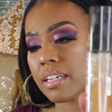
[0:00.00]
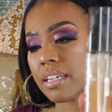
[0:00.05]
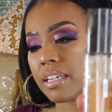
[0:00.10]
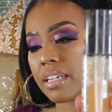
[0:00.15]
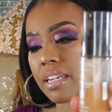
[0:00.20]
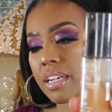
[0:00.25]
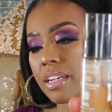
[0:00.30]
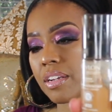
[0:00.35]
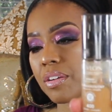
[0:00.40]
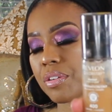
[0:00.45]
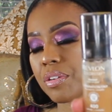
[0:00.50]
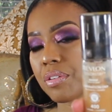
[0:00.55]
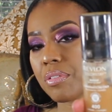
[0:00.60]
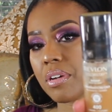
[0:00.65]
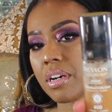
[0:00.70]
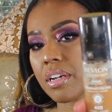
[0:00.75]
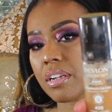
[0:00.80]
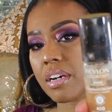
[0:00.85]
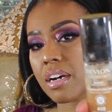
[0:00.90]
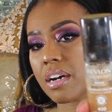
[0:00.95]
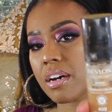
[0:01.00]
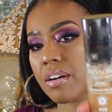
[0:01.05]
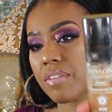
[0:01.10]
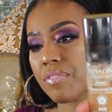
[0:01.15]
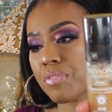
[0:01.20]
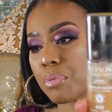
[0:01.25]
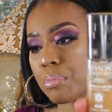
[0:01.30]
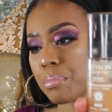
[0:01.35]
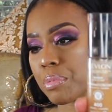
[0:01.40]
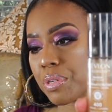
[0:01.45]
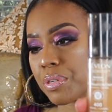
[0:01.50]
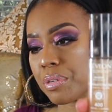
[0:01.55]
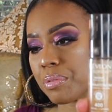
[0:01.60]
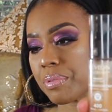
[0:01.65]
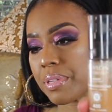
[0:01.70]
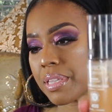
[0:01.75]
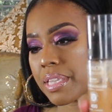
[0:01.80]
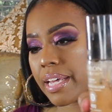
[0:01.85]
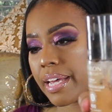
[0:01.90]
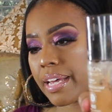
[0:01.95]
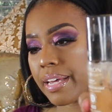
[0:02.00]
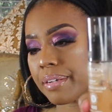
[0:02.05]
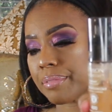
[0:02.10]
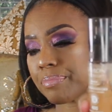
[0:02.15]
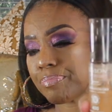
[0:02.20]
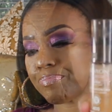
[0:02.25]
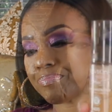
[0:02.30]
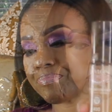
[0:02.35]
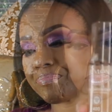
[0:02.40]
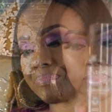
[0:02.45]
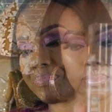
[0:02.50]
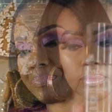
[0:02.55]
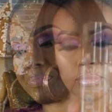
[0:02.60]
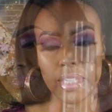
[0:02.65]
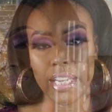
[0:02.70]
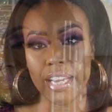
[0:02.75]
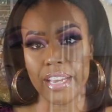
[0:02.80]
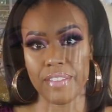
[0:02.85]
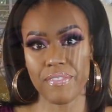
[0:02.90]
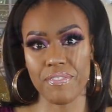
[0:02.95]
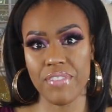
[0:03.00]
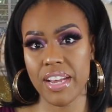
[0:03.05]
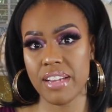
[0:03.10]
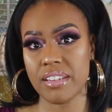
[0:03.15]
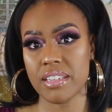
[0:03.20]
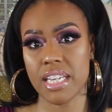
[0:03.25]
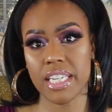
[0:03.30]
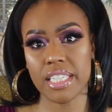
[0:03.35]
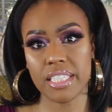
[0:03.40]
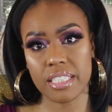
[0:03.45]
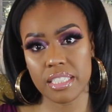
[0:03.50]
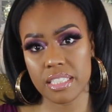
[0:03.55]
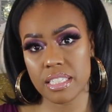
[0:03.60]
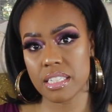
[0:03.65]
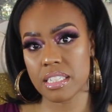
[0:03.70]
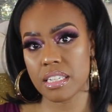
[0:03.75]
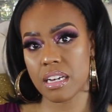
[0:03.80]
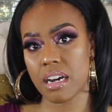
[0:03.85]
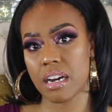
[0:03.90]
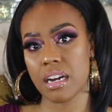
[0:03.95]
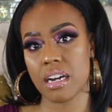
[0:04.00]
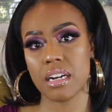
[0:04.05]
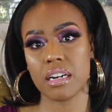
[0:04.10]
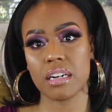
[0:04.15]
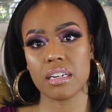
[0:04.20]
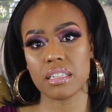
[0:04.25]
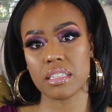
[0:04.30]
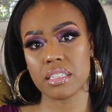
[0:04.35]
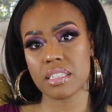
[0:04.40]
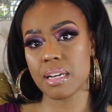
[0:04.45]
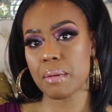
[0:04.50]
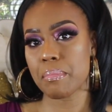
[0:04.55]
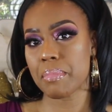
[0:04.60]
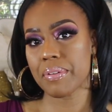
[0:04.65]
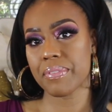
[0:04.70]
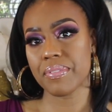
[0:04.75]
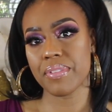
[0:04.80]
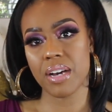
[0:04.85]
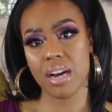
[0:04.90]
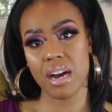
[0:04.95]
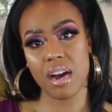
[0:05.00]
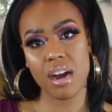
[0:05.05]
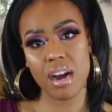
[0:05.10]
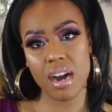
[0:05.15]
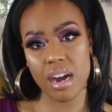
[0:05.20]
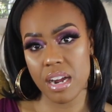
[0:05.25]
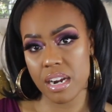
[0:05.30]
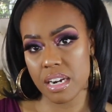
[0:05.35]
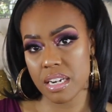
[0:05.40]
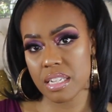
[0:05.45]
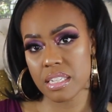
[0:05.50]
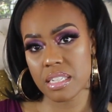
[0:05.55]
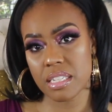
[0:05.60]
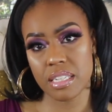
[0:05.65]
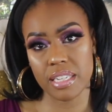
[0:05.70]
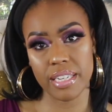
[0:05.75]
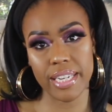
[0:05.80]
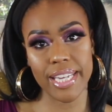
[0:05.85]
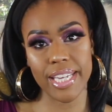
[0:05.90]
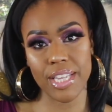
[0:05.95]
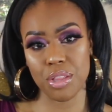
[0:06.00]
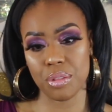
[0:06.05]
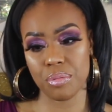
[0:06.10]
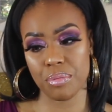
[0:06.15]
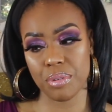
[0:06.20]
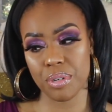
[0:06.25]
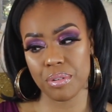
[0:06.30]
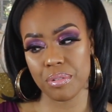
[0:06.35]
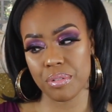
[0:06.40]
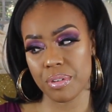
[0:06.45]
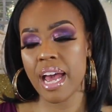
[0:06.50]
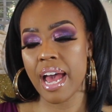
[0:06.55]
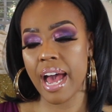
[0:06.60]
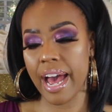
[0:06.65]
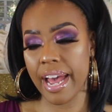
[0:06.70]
And I know you all are all familiar with that and foundations are some of the hardest to get through.